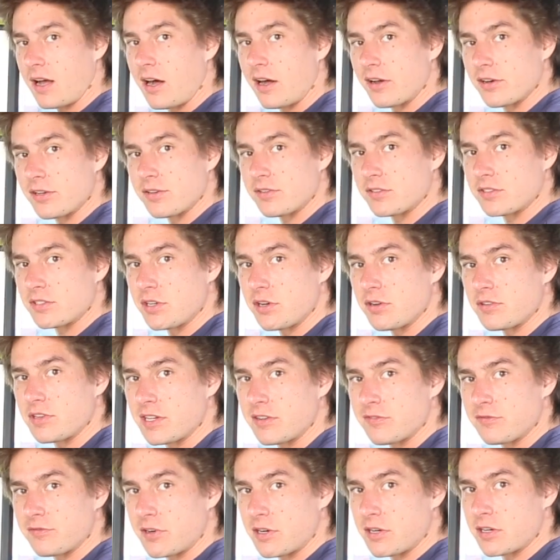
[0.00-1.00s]
AutoZone
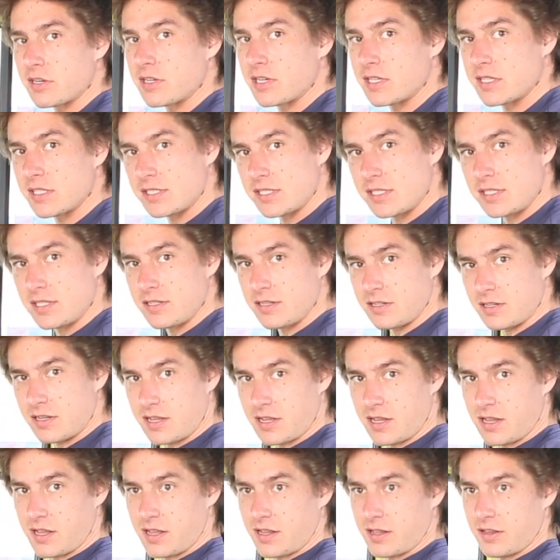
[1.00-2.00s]
inverters
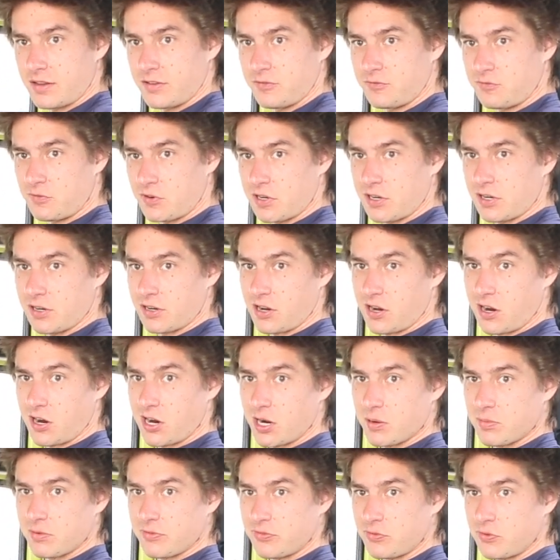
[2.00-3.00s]
for your
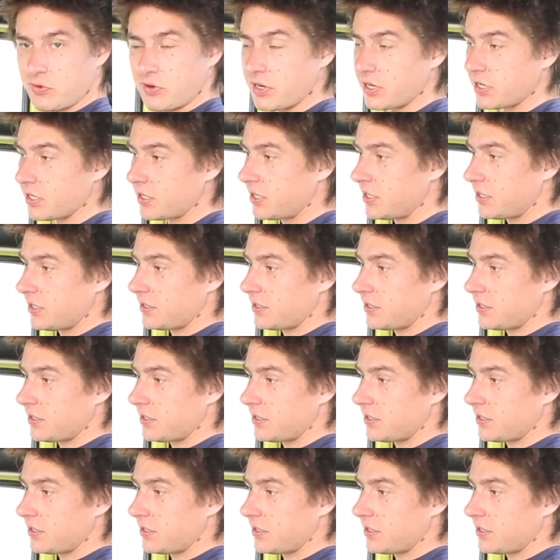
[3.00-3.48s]
car before.